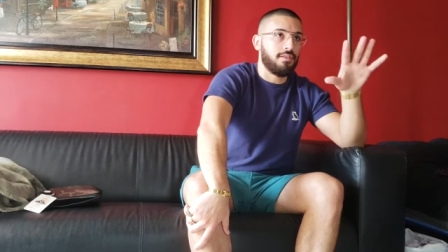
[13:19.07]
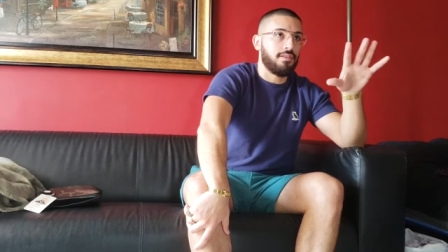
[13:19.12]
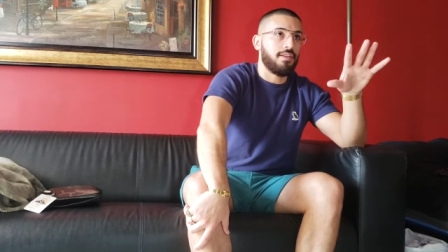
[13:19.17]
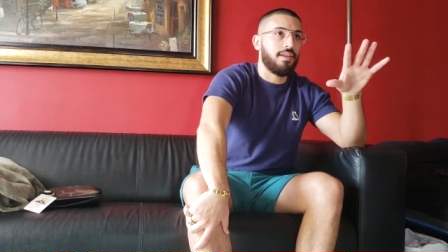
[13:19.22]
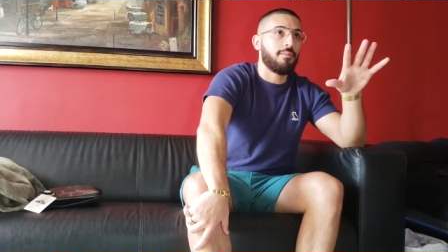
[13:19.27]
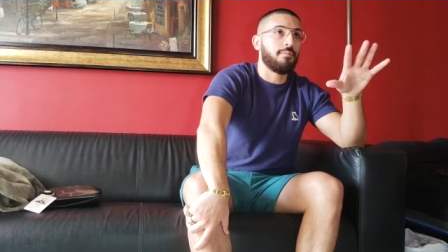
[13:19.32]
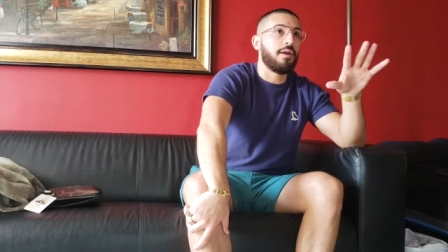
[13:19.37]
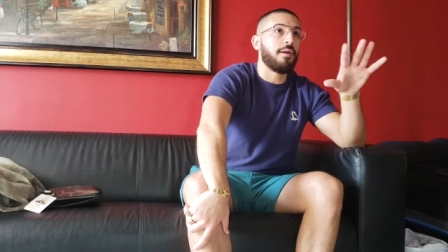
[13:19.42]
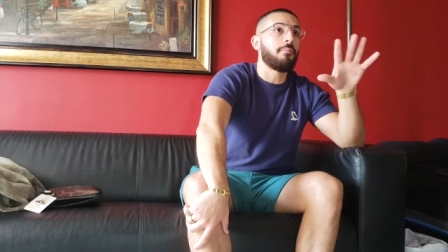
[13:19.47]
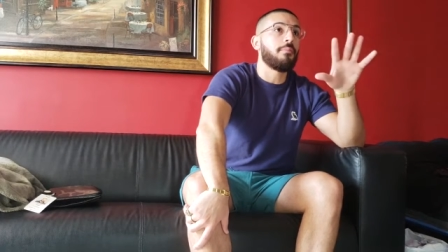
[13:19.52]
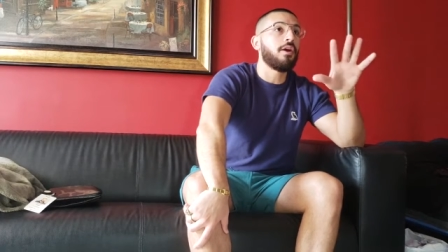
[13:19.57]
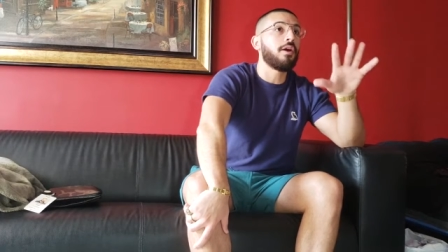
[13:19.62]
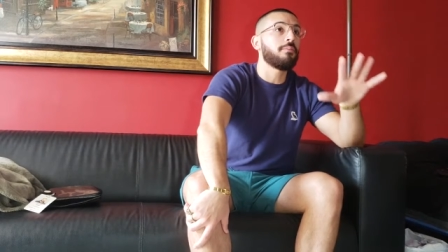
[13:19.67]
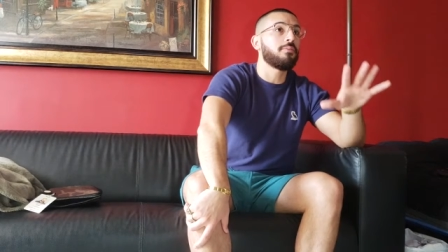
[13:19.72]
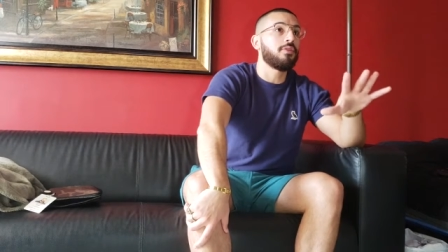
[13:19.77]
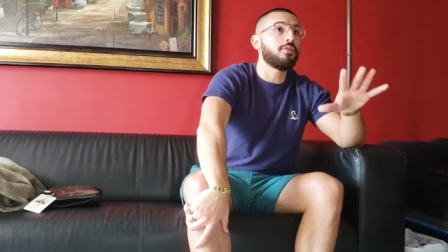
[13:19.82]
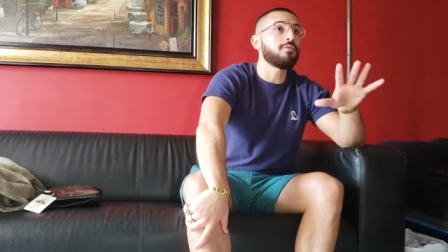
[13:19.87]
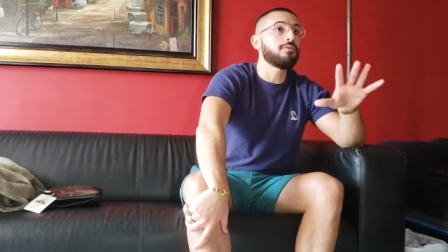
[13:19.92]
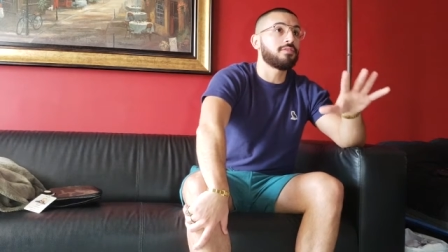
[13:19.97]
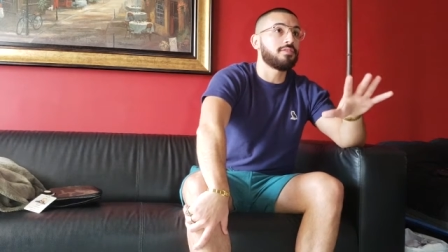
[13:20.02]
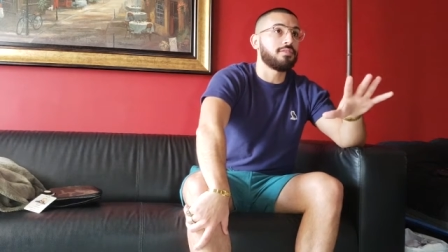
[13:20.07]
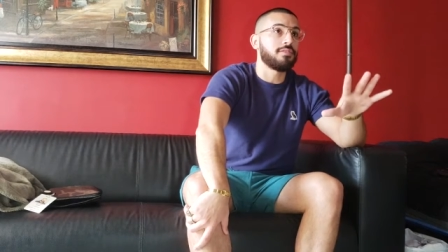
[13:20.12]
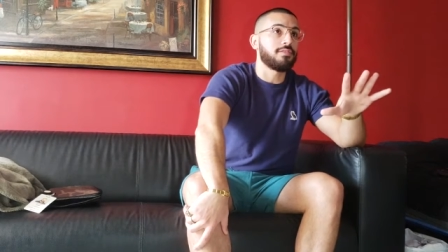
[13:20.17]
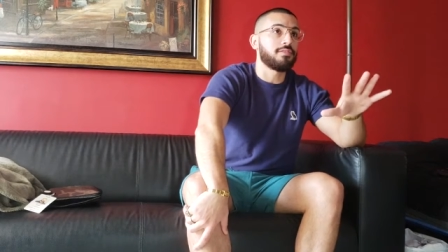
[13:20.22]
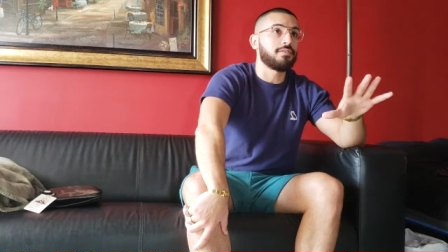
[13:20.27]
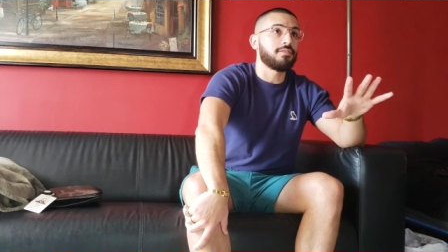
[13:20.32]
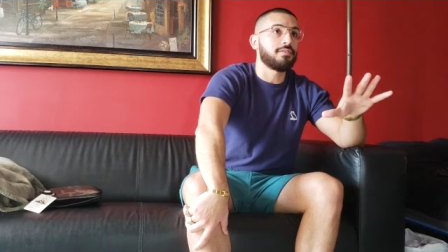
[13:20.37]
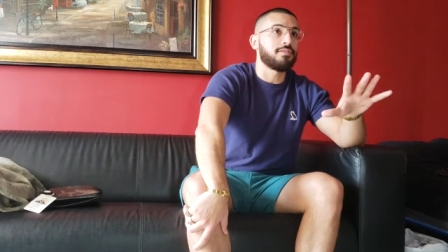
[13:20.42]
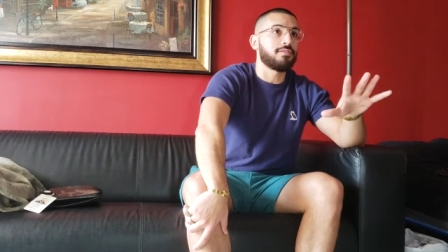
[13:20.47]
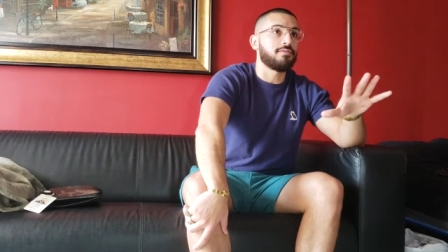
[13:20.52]
and my mom knows
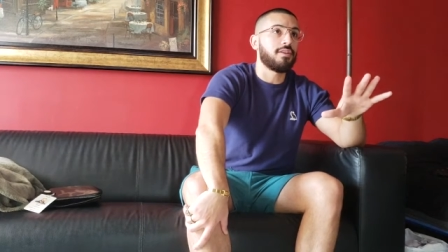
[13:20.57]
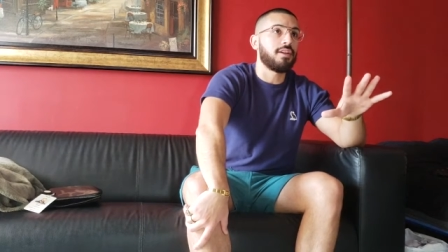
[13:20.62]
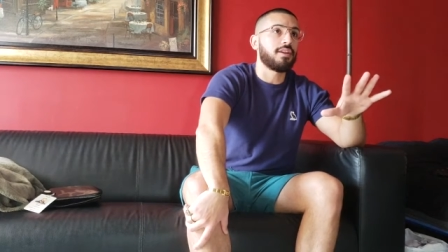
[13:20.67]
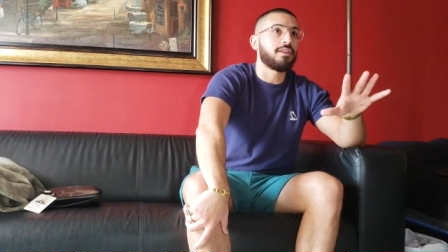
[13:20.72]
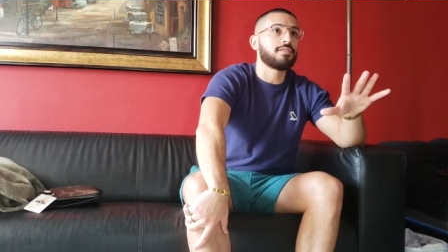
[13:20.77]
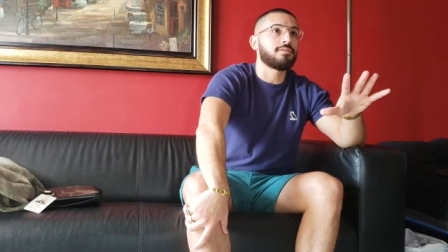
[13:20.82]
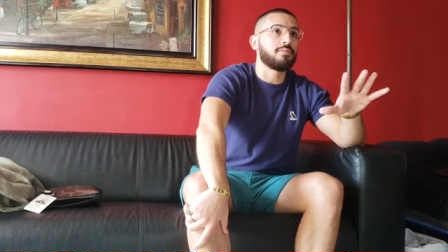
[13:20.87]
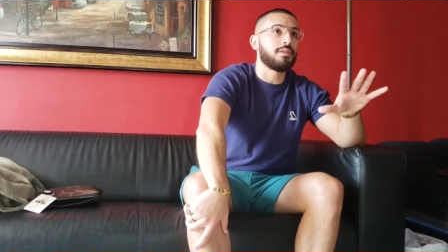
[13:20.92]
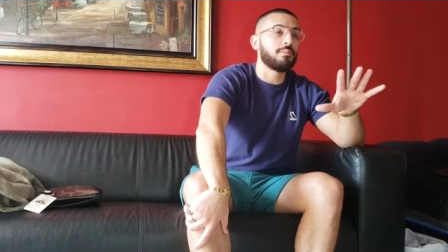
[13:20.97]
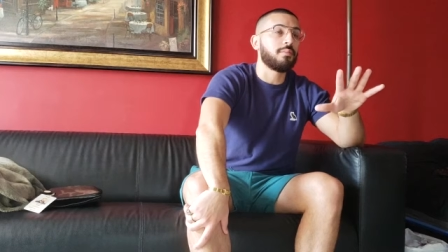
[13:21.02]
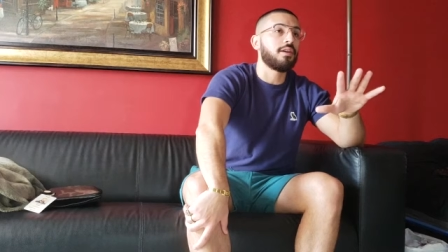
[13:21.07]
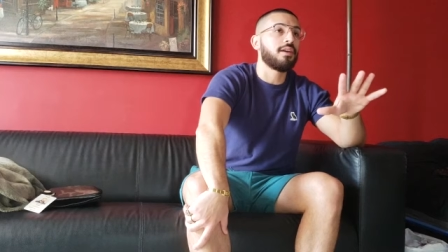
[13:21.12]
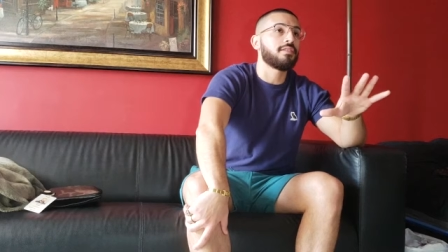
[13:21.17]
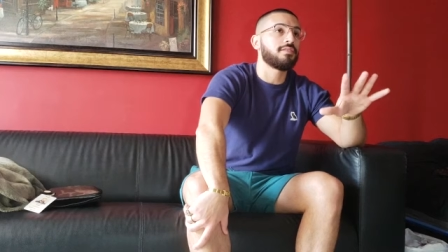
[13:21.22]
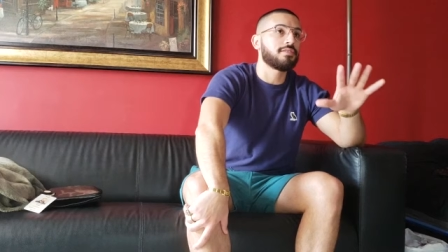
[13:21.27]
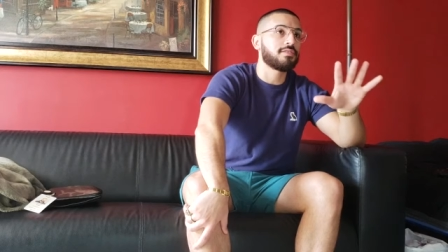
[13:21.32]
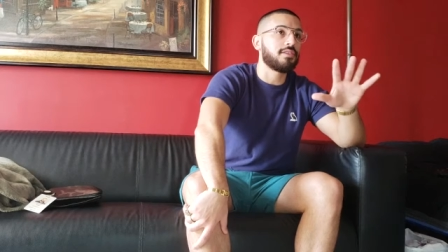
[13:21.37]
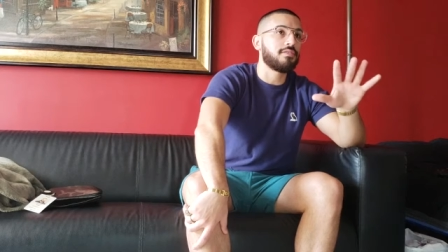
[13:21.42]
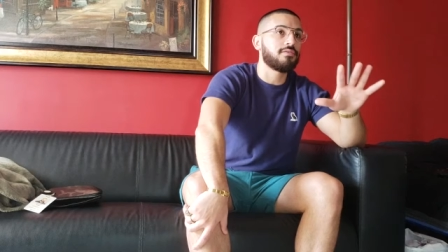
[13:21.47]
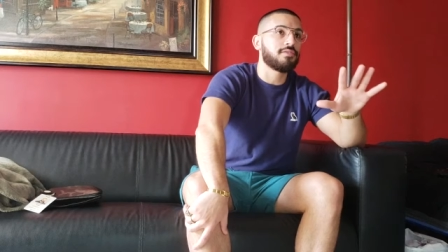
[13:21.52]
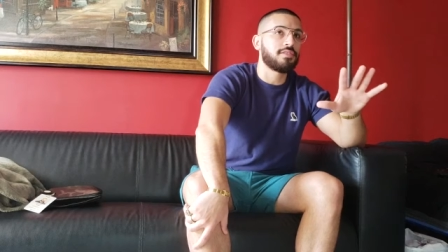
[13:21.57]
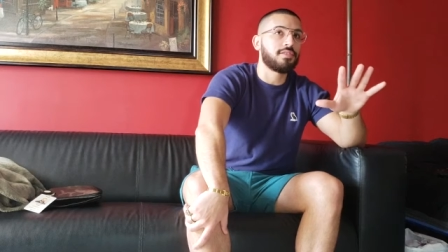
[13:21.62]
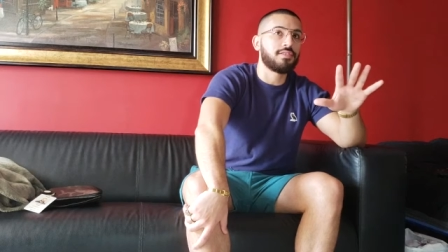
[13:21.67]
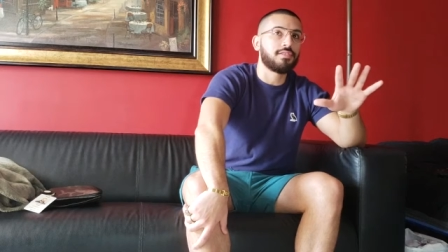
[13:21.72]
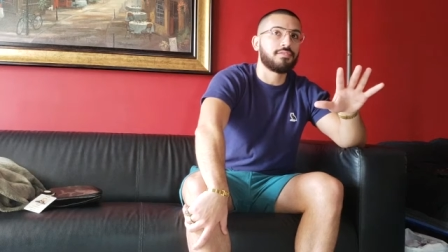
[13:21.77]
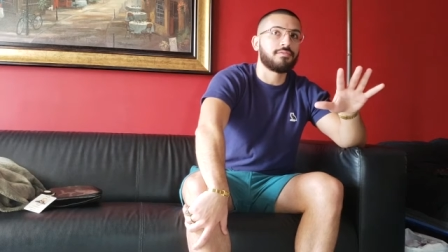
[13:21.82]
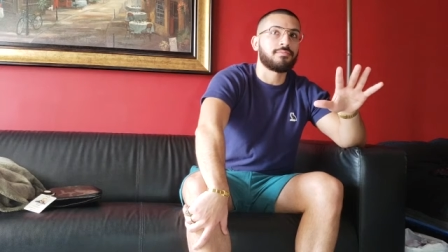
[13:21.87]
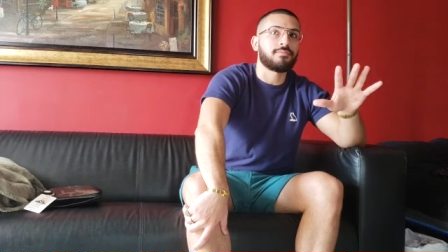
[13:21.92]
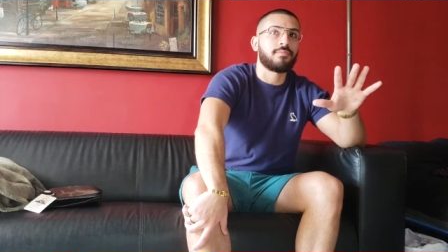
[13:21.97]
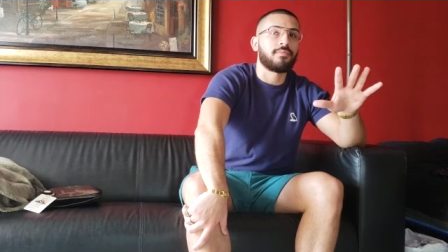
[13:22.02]
this, right? Because me and mom had this
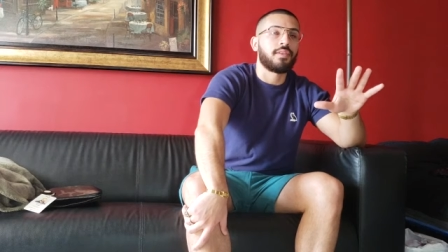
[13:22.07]
conversation.